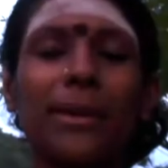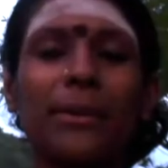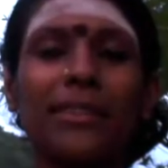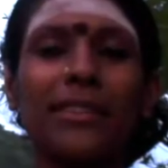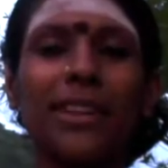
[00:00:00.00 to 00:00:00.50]
when I
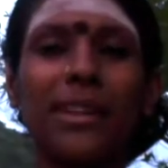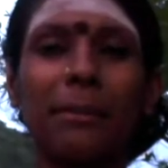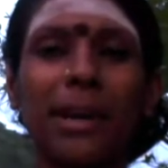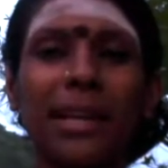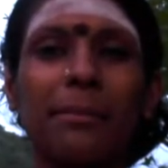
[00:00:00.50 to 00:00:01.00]
was living in
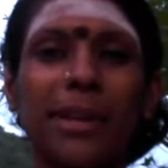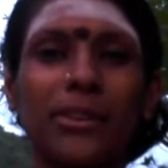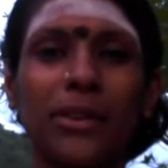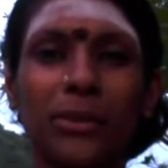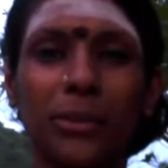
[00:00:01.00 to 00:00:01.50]
the Maya
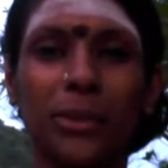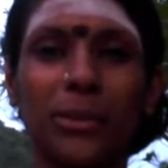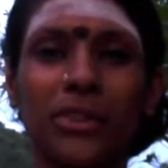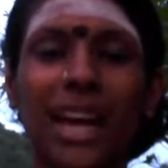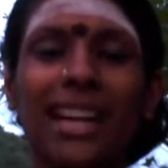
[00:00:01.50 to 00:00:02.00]
Matrix
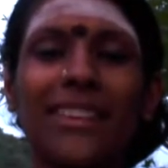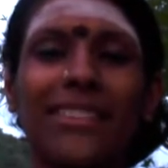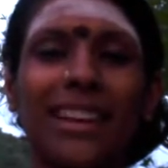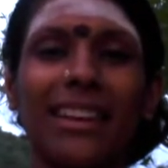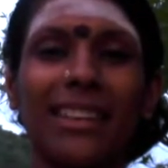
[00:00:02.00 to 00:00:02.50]
world, I can
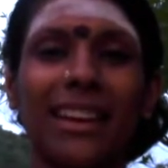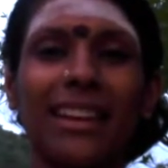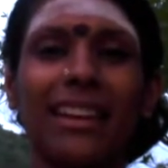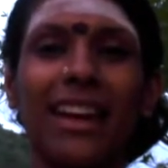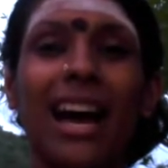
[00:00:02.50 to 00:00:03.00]
say
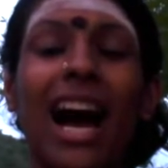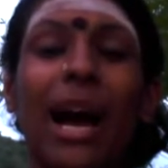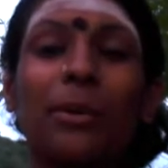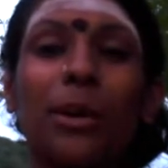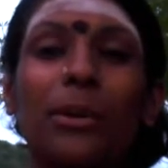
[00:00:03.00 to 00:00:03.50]
that
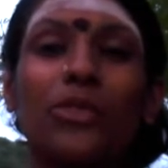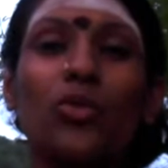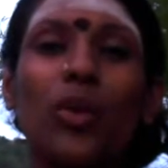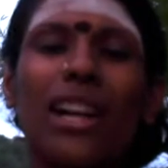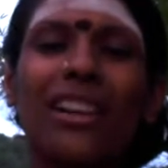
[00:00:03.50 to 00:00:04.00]
I would always
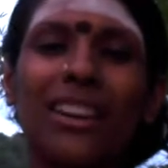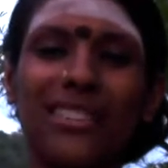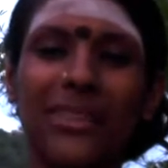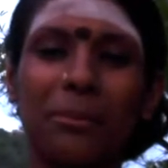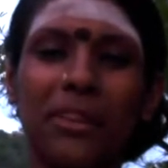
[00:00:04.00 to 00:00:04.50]
dwell on
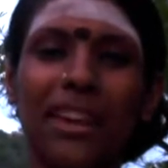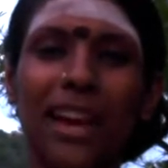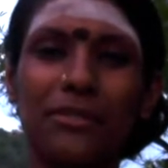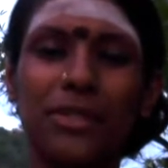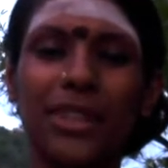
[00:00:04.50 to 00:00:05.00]
something
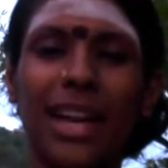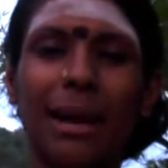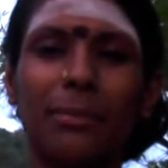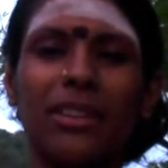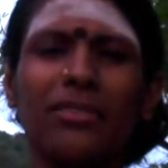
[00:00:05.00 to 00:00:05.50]
after it
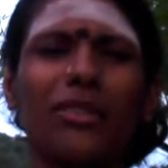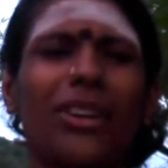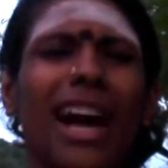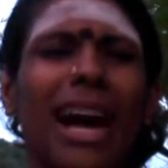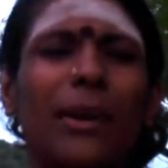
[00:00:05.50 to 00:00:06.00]
happened for
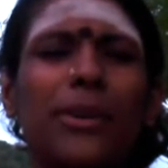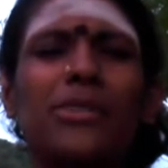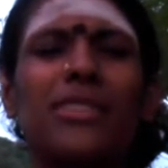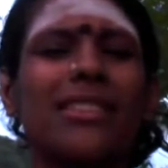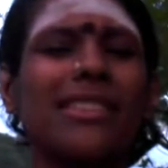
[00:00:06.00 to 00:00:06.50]

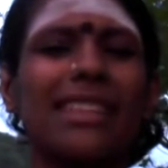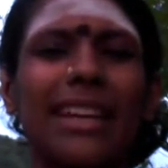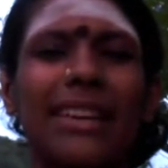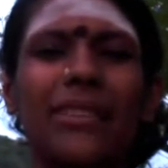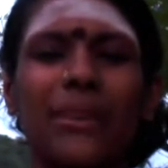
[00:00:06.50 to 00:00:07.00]
hours to
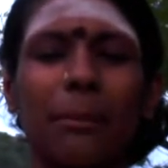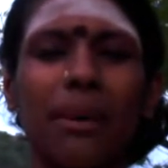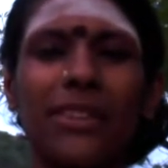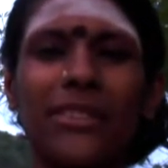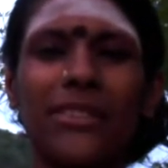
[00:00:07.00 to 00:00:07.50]
days to
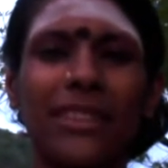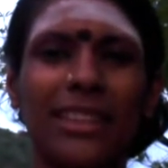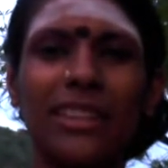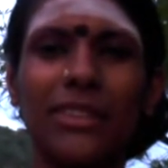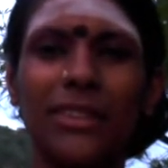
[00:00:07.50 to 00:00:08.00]
months to
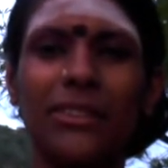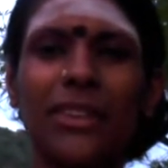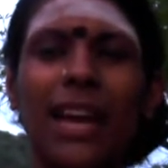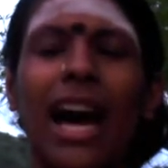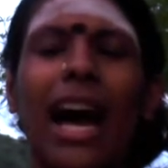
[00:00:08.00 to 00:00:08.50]
years.
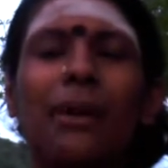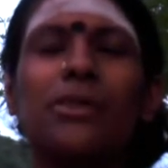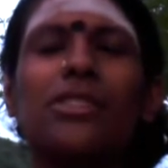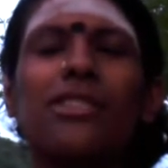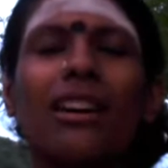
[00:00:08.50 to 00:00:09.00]
I
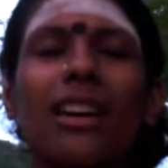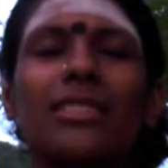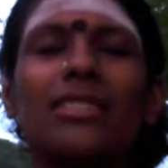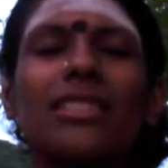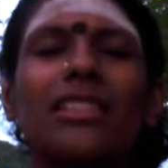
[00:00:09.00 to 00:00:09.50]
would just
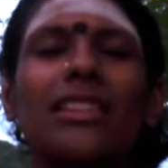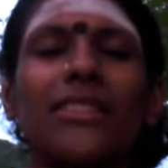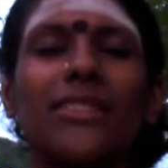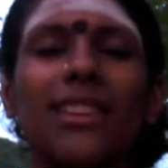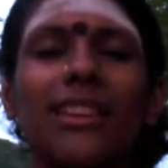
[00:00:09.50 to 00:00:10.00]
constantly
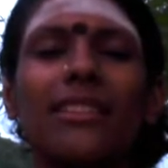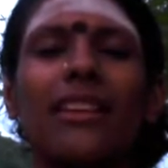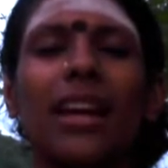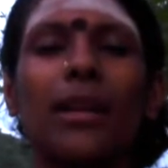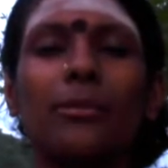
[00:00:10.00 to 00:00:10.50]
sit
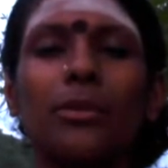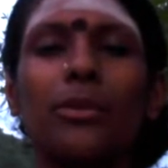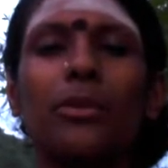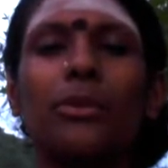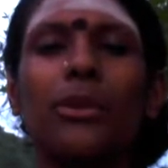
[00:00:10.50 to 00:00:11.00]
and
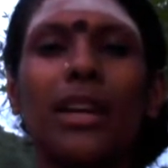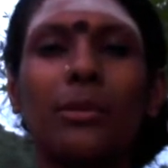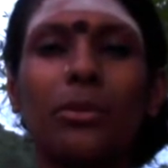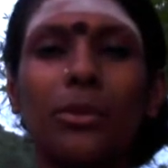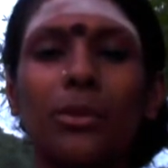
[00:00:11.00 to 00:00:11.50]
brood
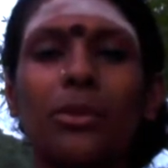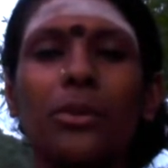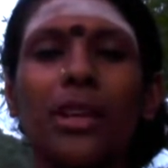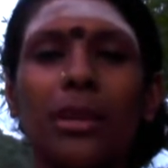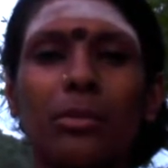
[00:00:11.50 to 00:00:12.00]
and
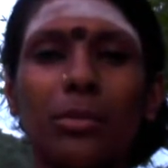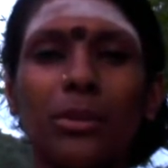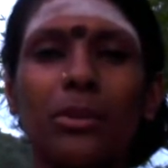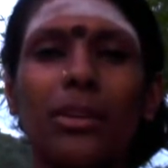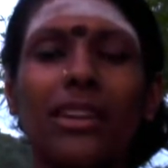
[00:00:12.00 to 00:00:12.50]
brood and
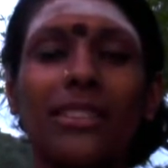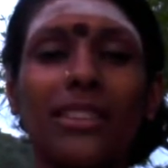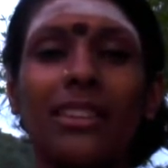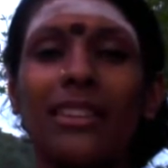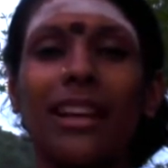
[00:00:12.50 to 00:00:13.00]
brood
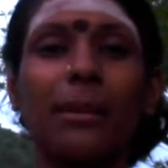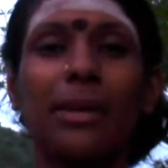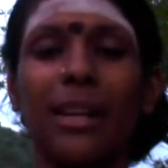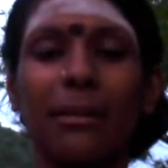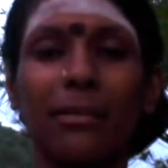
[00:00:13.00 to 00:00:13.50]
until I
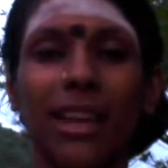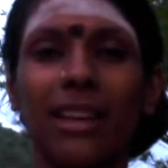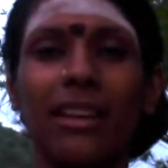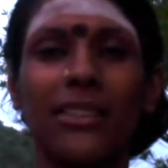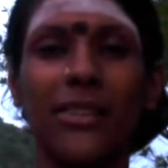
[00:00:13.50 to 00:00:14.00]
became like
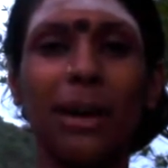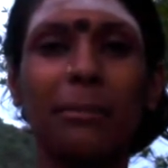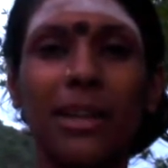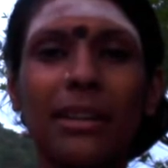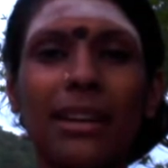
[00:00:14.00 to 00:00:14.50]
a
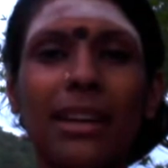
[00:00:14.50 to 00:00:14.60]
zombie.